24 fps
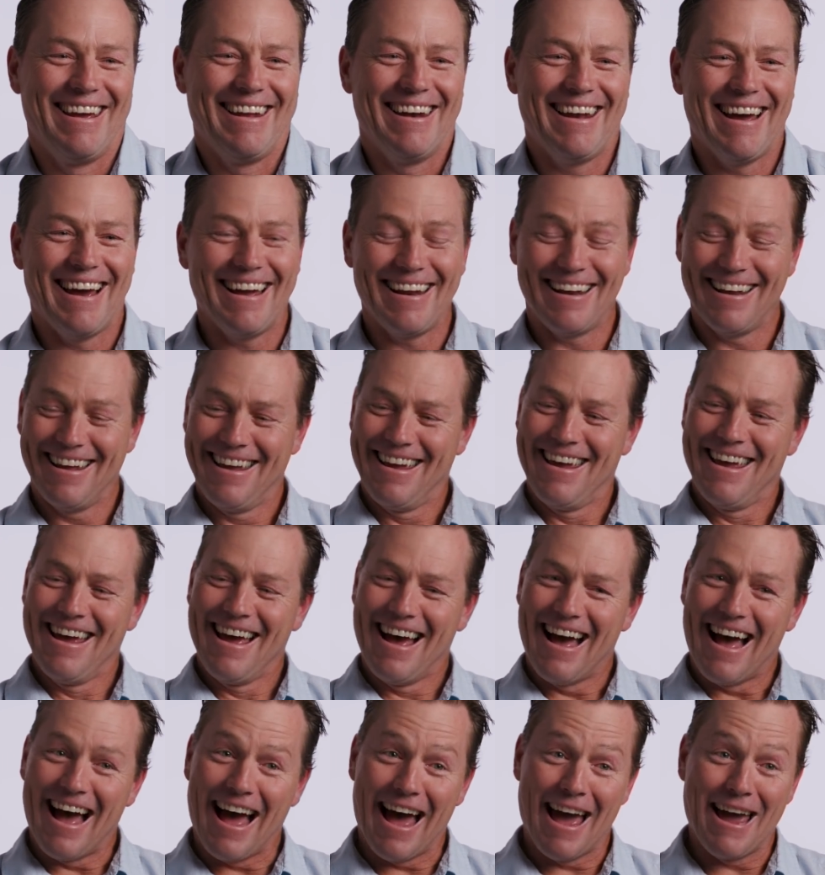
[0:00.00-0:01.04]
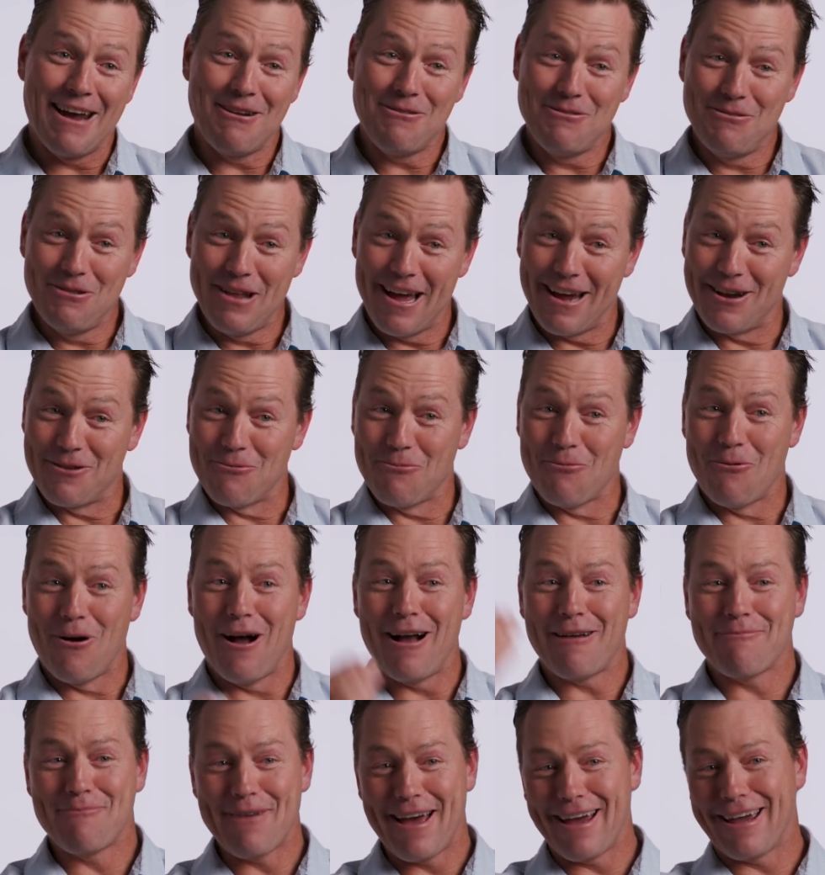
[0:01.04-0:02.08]
and I I had to
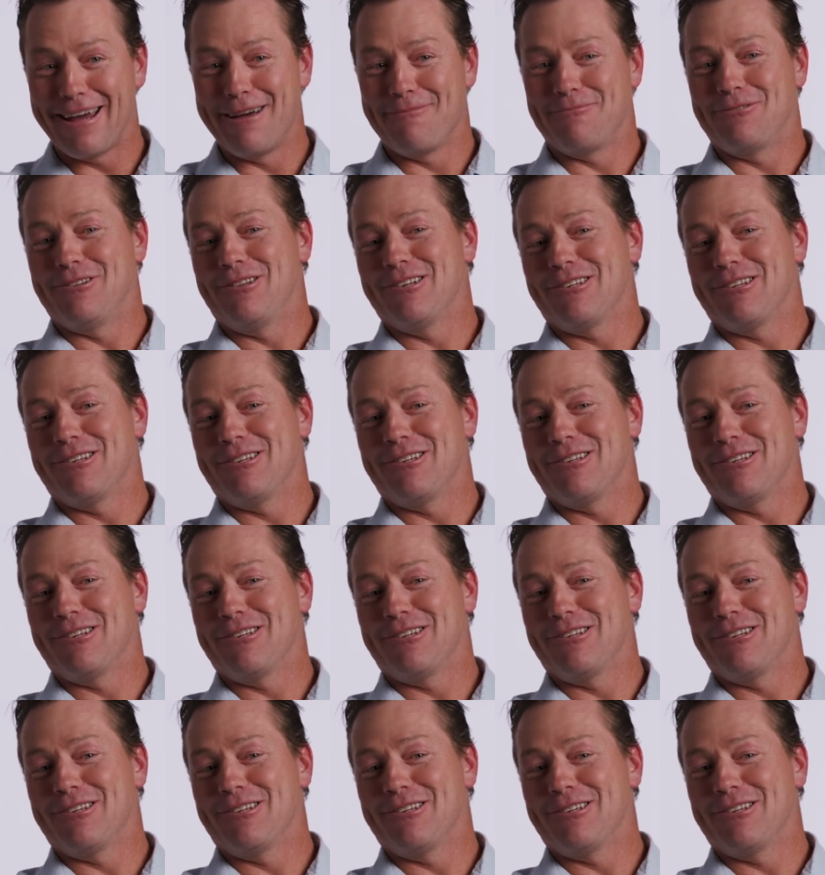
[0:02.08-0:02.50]
walk back up to